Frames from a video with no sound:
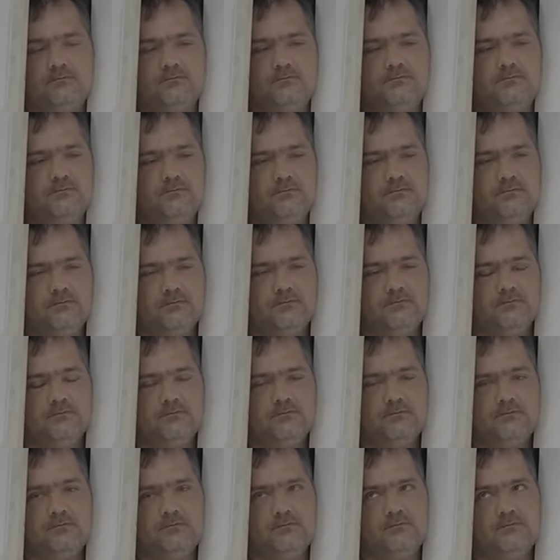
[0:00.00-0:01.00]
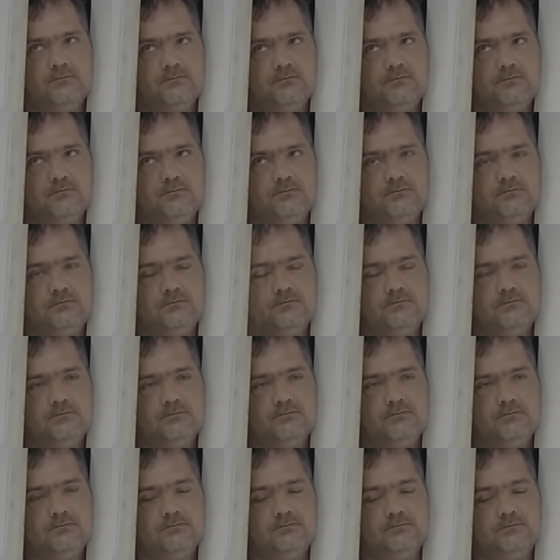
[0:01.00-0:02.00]

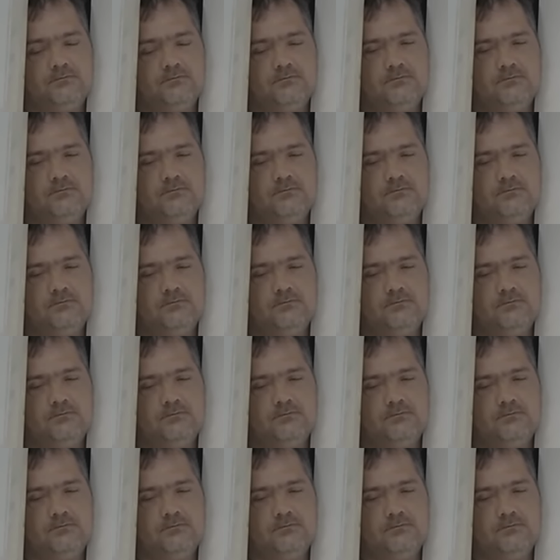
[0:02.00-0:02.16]
Nobody speaks.